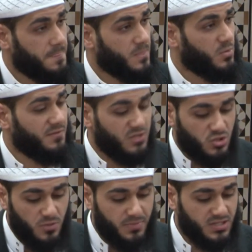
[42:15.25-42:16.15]
We have to
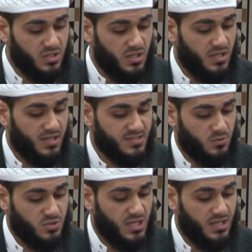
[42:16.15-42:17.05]
turn back to Allah Azza
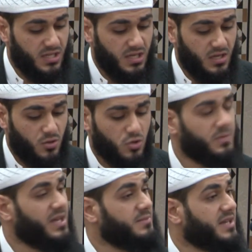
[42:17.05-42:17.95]
wa Jal.
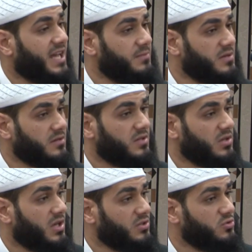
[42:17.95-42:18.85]
Uqba ibn Amir
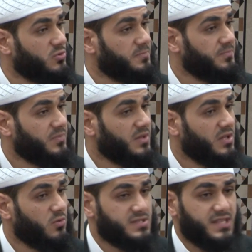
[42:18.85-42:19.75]
radiallahu anhu
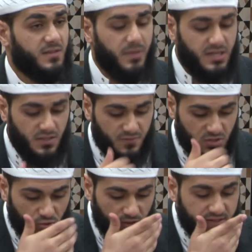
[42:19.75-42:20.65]
was a companion of
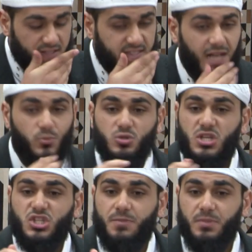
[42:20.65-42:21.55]
Rasulullah sallallahu alaihi wasallam who was a
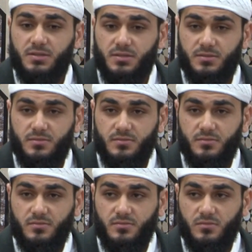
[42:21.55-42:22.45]
shepherd.
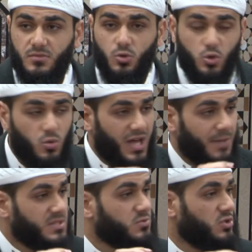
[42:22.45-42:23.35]
Look at what
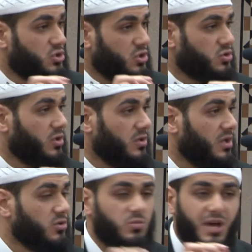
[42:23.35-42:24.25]
happens when you turn to Allah.
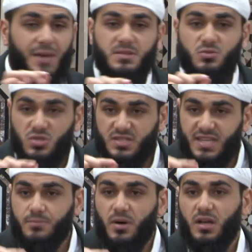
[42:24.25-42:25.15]
Look at what happens when you
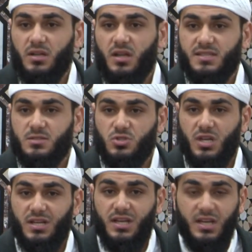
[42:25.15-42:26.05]
stay by Allah Azza wa
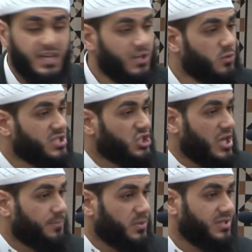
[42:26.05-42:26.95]
Jal. He was a
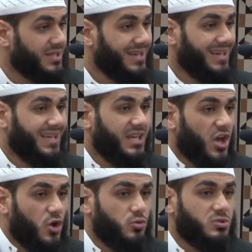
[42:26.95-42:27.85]
shepherd. He
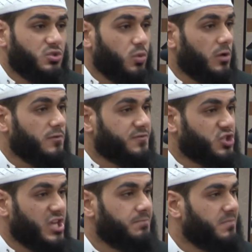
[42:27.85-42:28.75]
owned 12
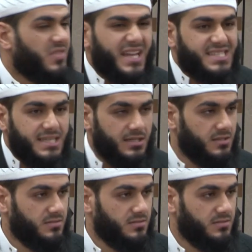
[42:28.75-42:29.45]
sheep. That's it.